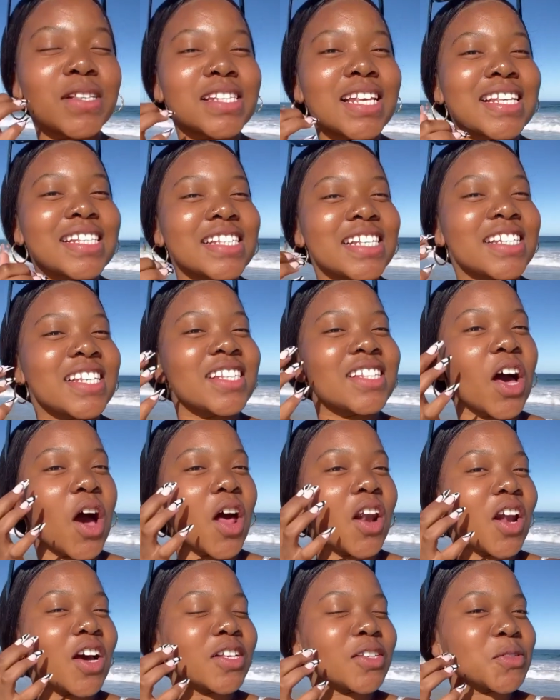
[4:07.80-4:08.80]
since this is our
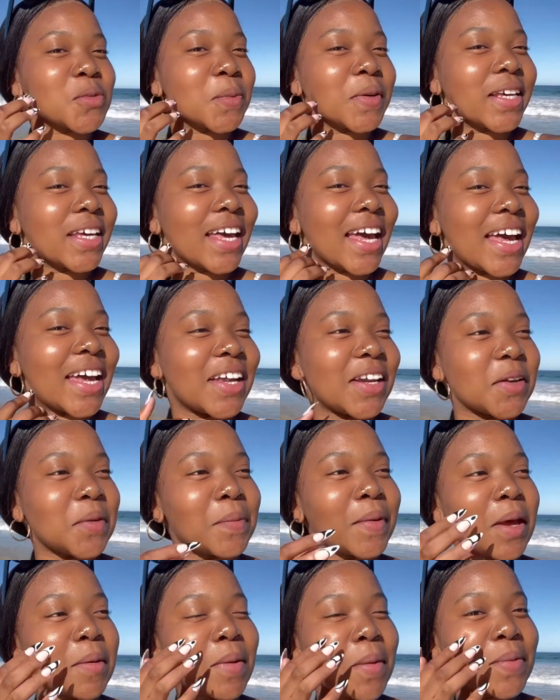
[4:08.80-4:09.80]
last weekend,
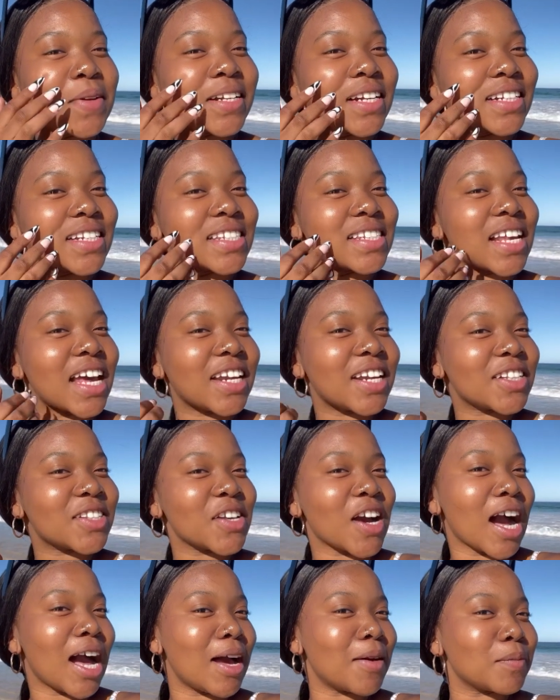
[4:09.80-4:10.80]
me and Lobunta decided to
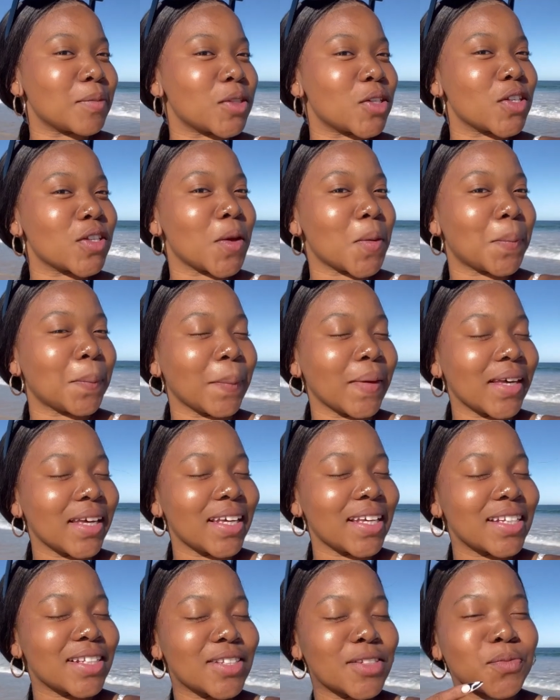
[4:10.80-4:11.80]
come to the
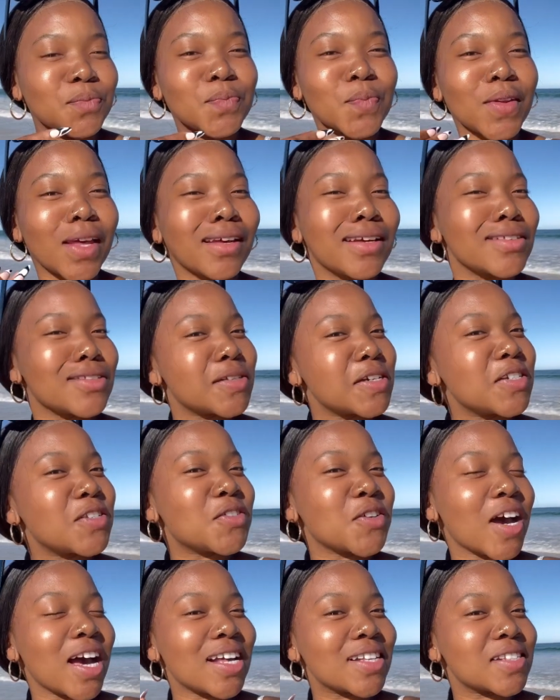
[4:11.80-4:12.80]
beach to
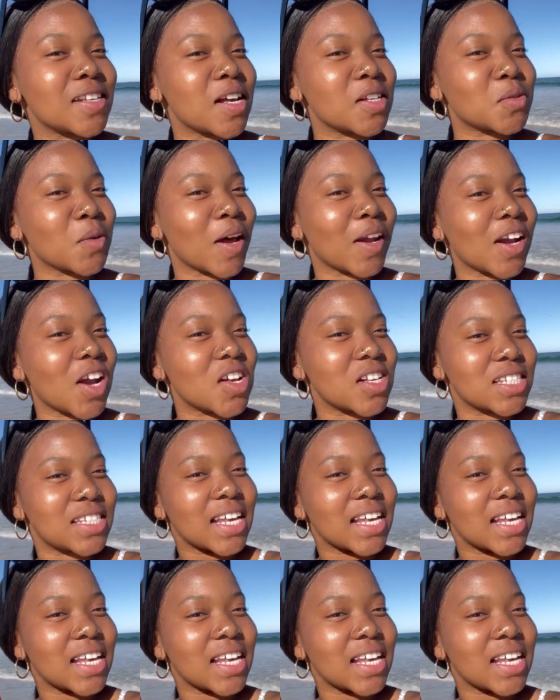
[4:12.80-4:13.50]
enjoy ourselves one last